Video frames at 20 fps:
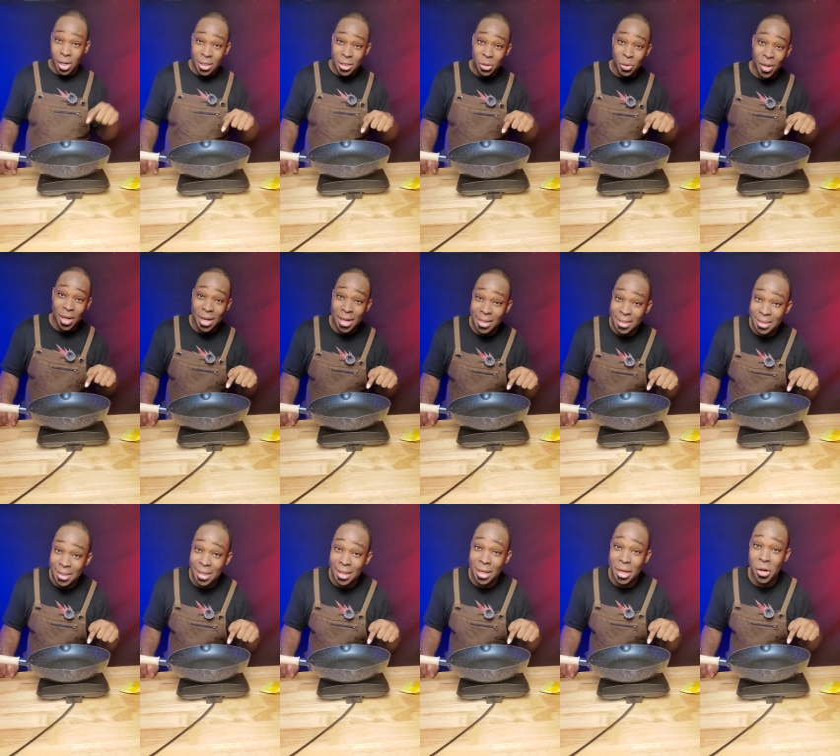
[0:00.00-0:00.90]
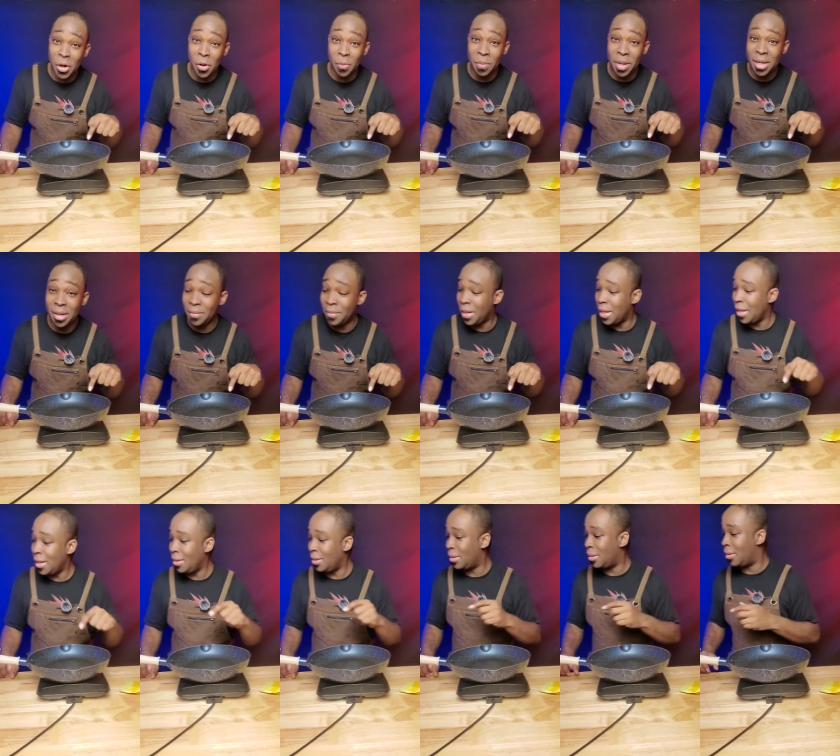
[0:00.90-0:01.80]
right, so I got a skillet here on medium
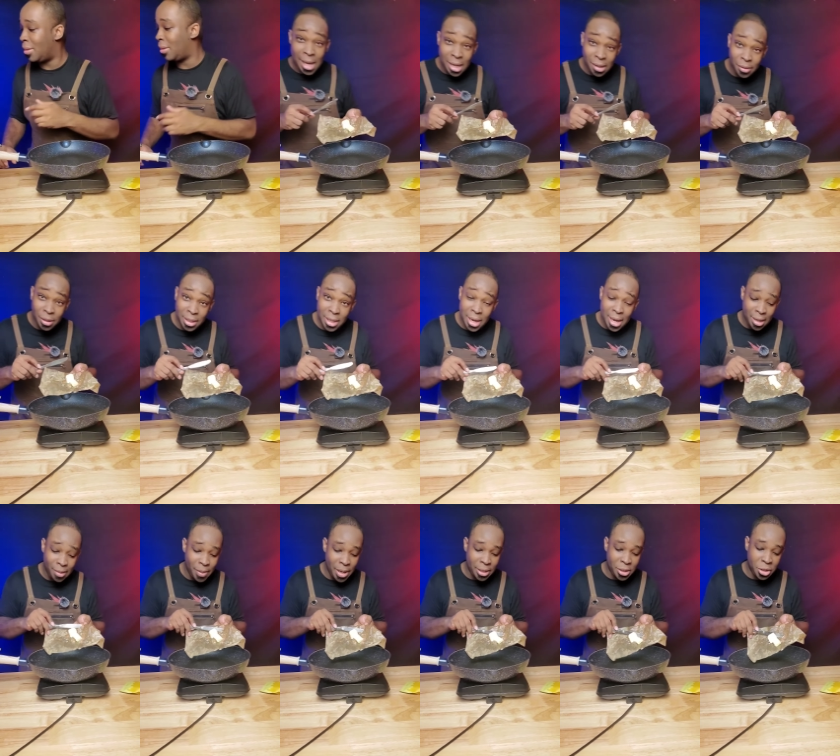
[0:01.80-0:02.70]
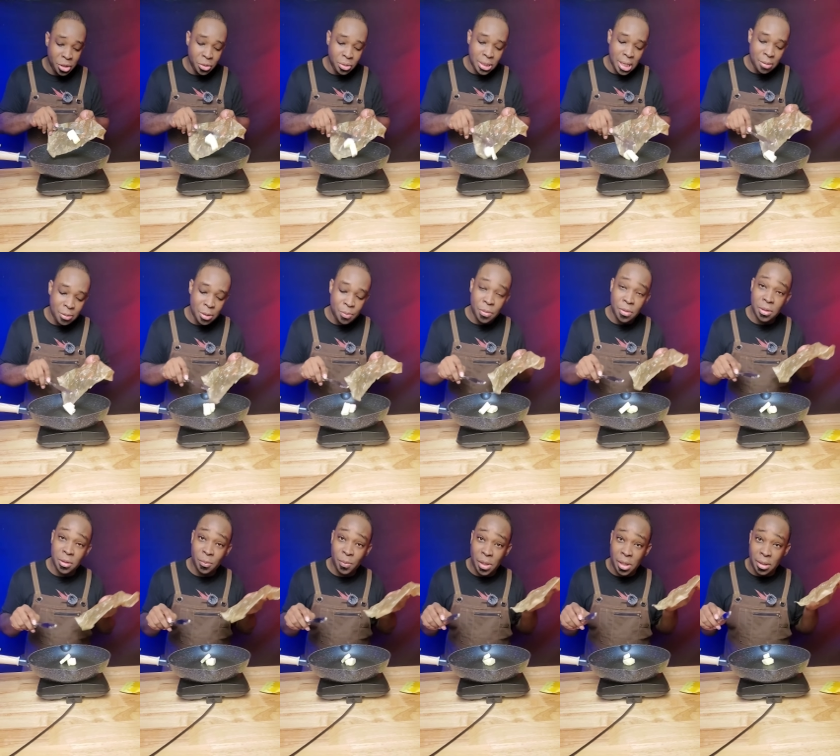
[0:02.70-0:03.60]
heat, and I'm gonna add about 2
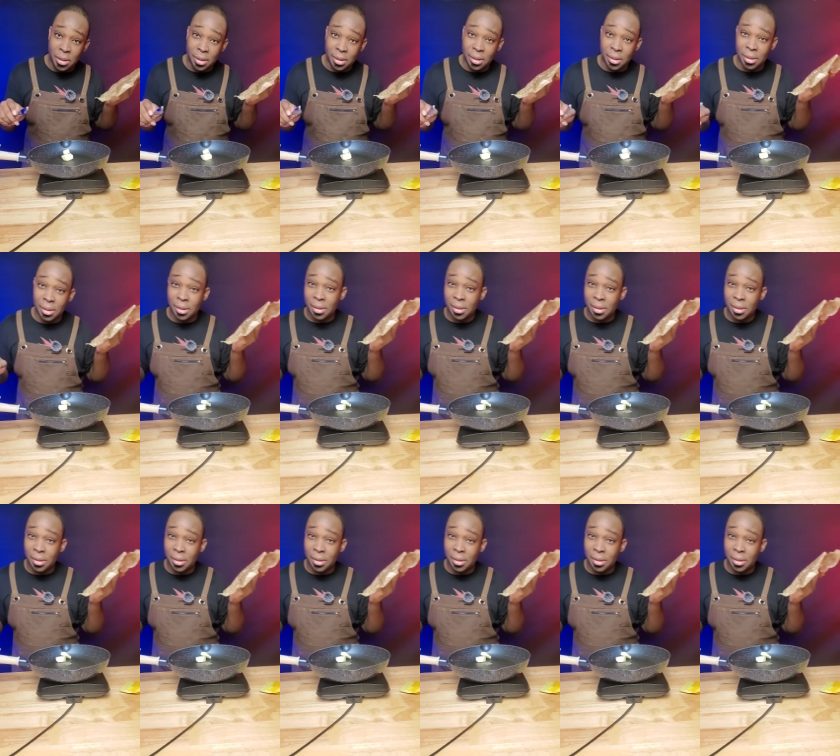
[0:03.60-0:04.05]
tablespoons of butter.